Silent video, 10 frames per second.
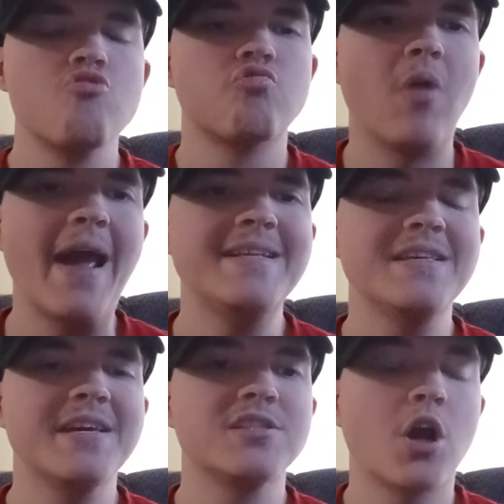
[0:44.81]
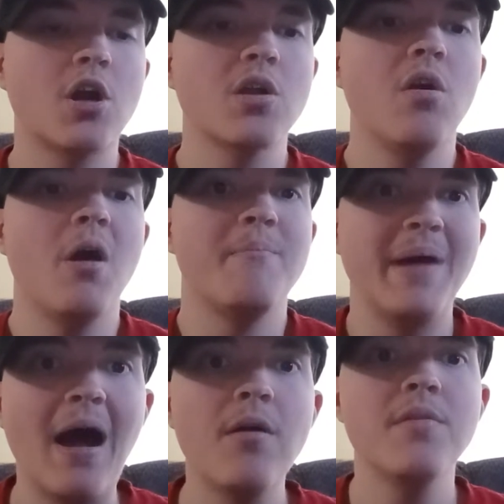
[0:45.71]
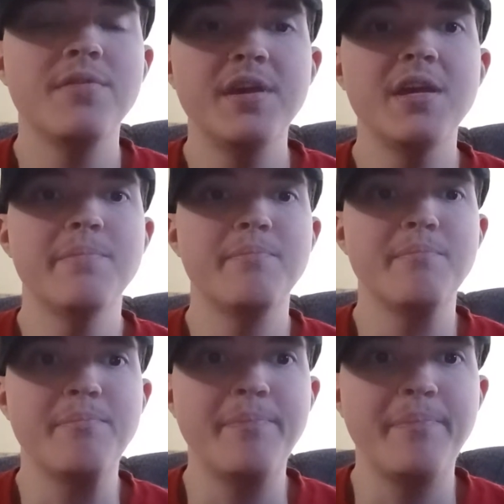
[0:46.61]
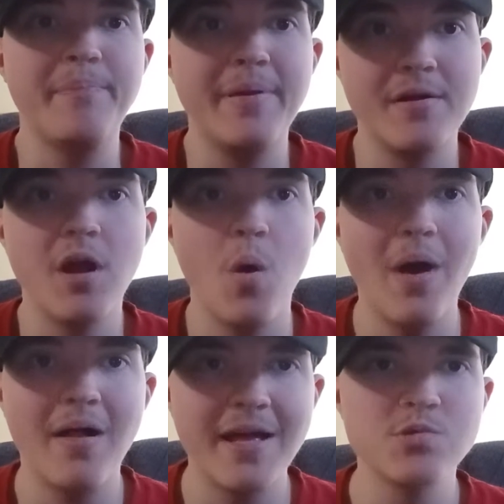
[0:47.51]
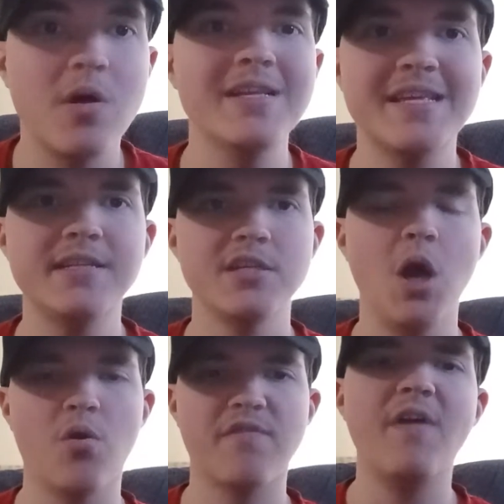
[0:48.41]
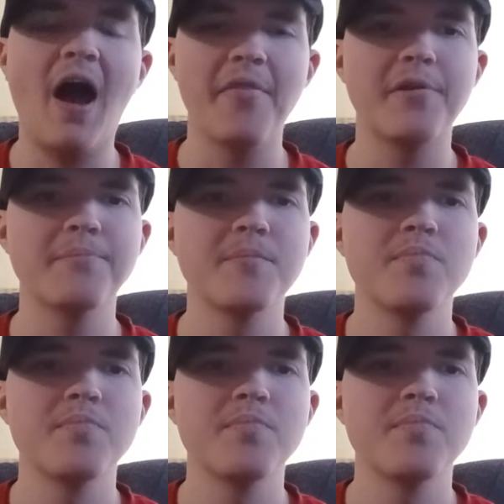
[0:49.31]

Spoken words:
write this article about the Pierre Noel, as well as get to know her father,